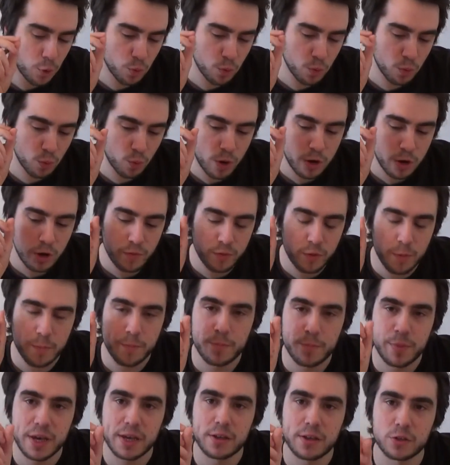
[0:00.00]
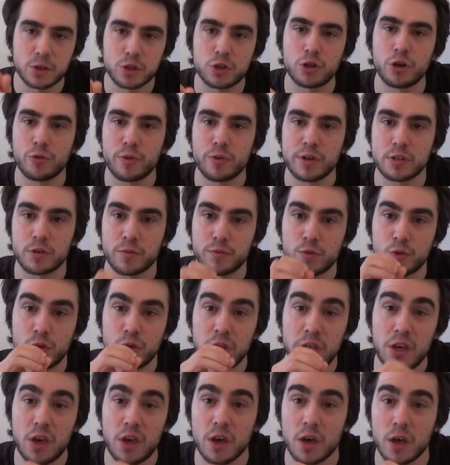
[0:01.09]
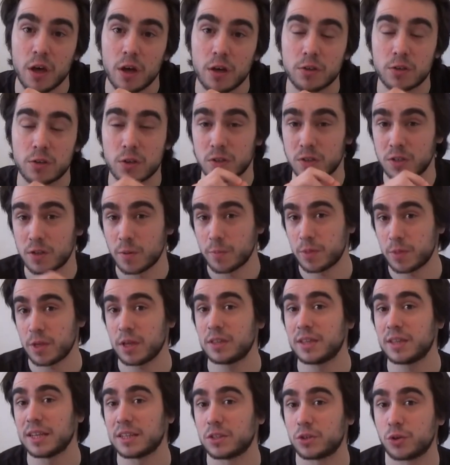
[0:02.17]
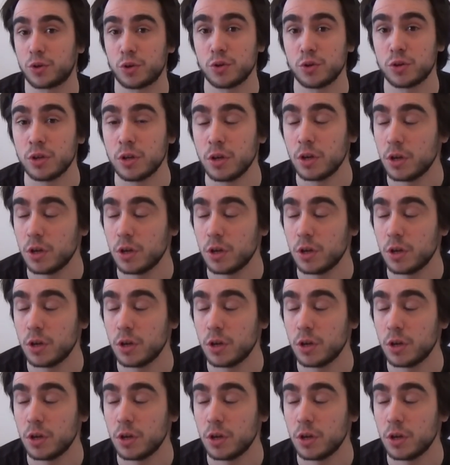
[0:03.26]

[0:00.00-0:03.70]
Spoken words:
One of the big stories of the year, so something that could